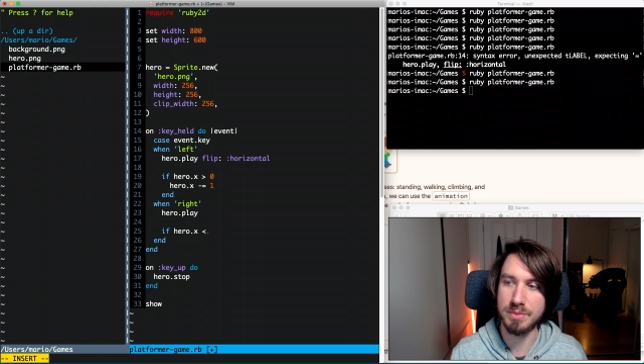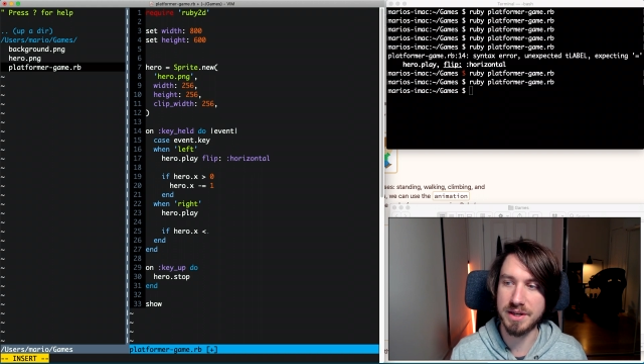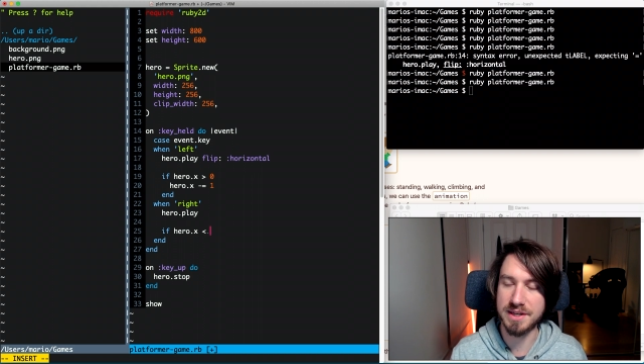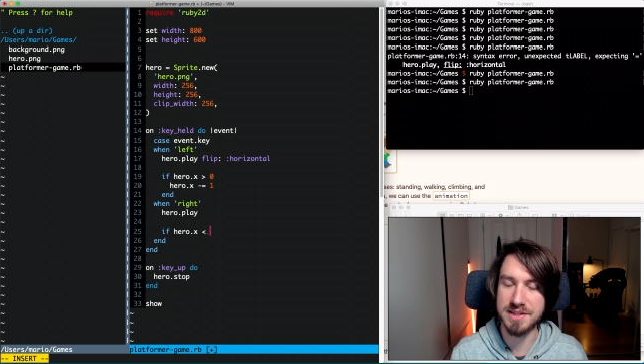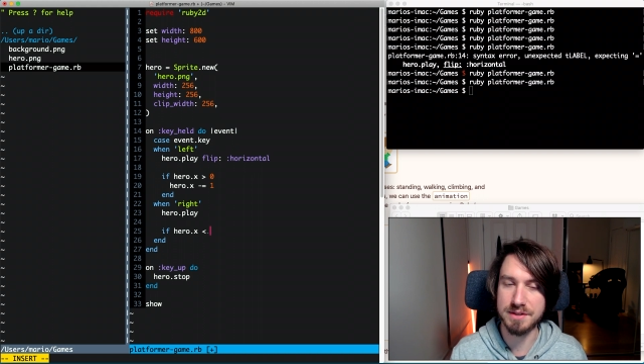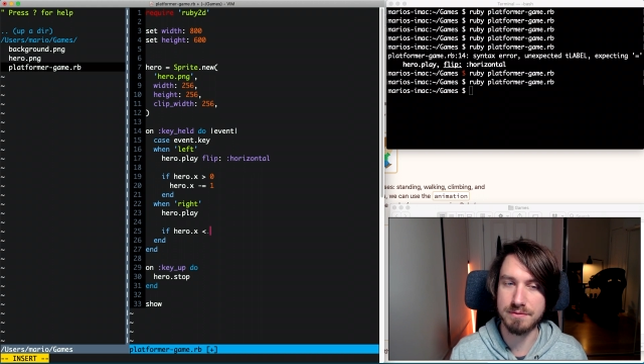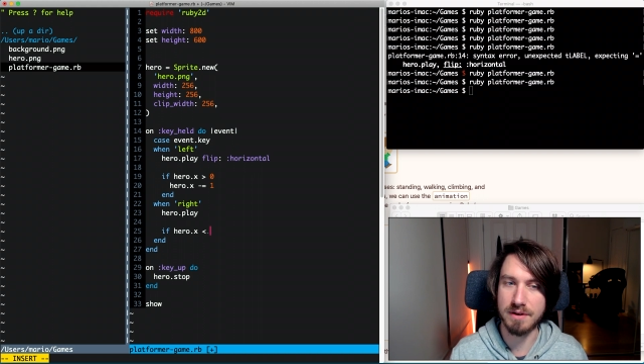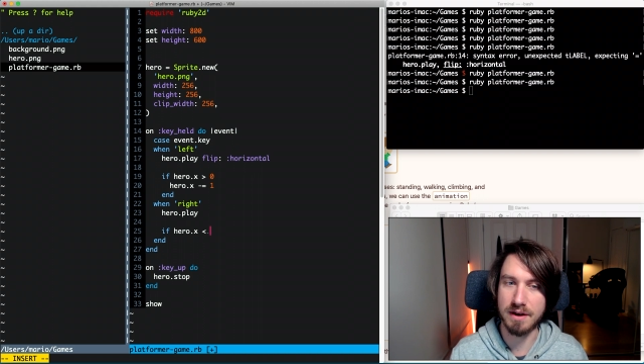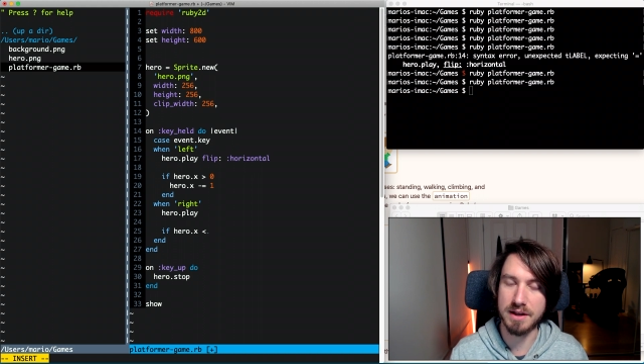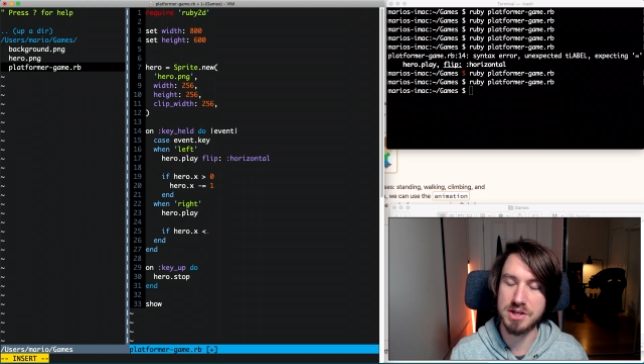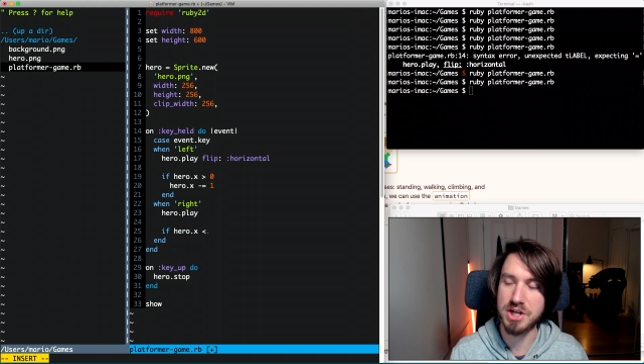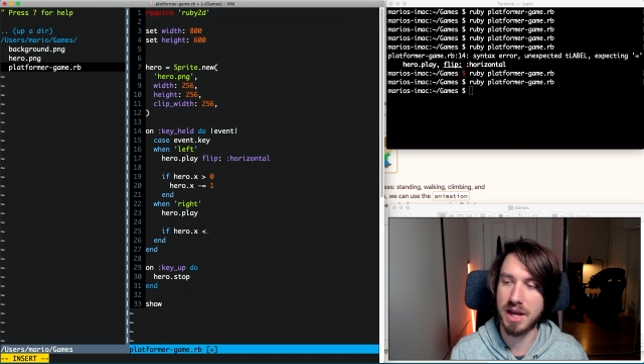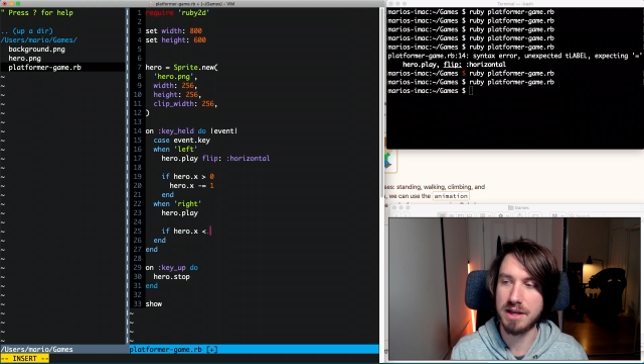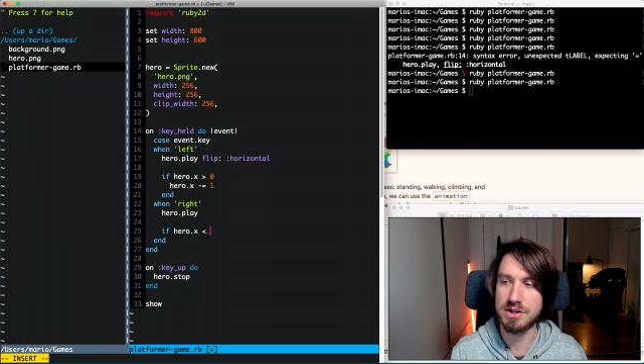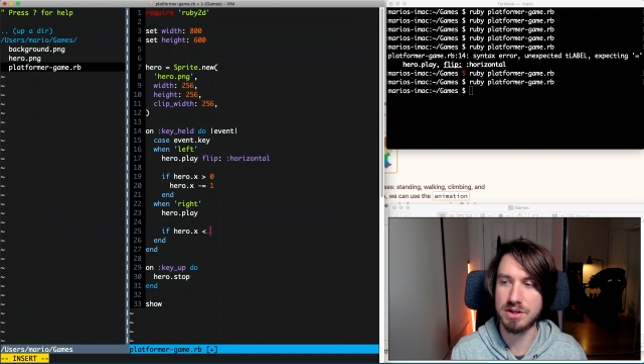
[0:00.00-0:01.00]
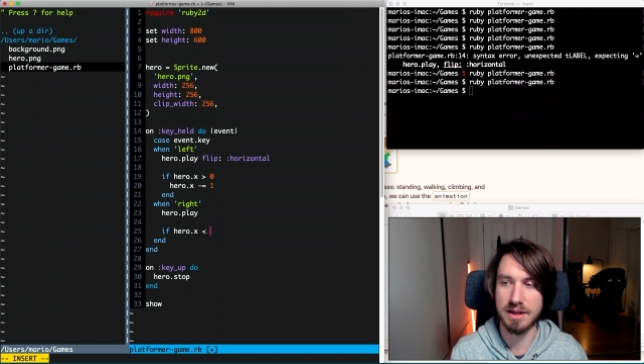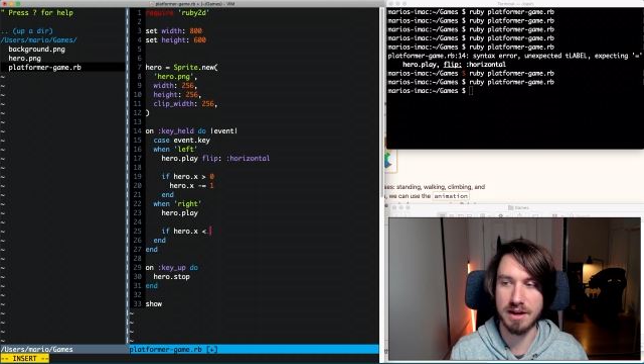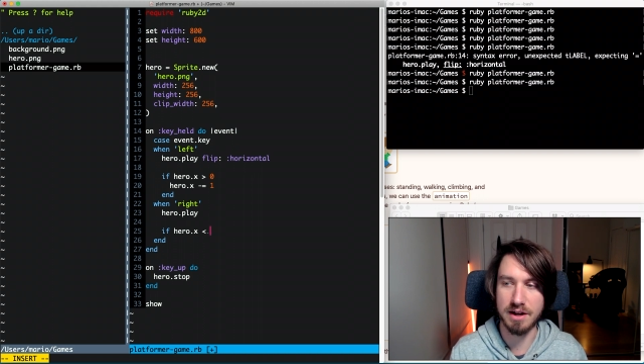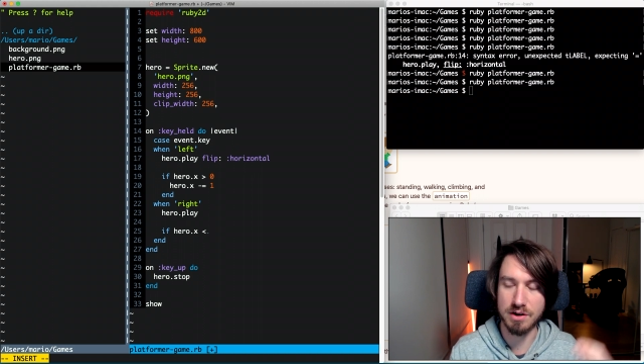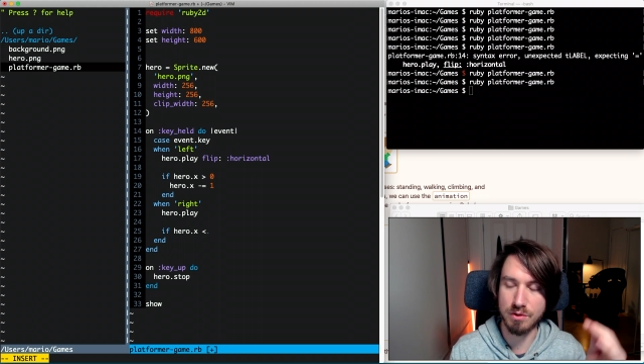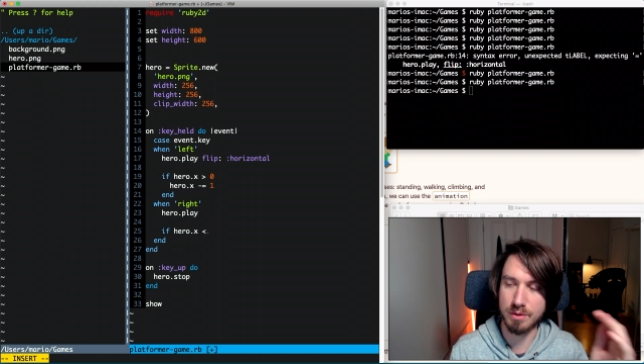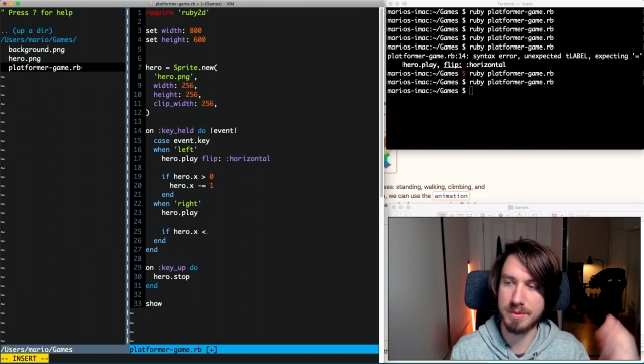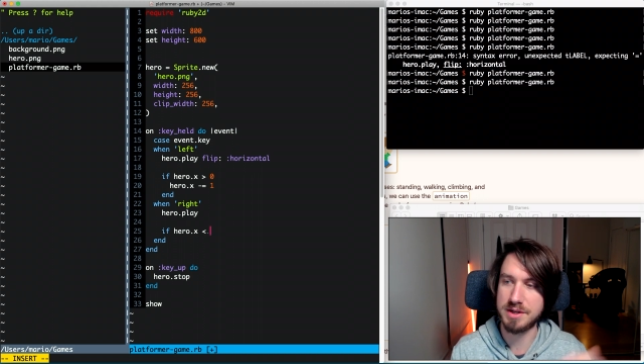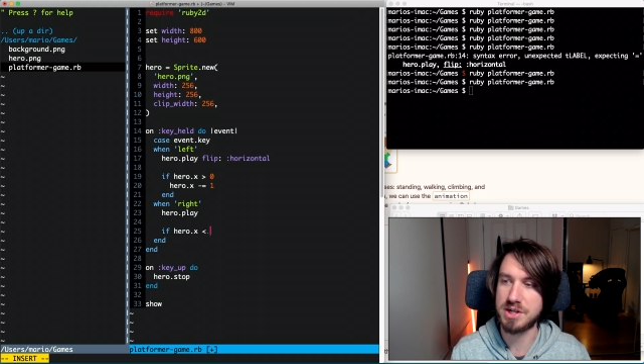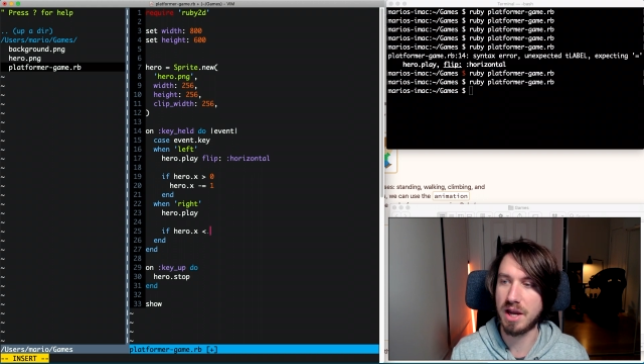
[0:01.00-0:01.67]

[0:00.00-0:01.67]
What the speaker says: because if I change it later, I don't want to be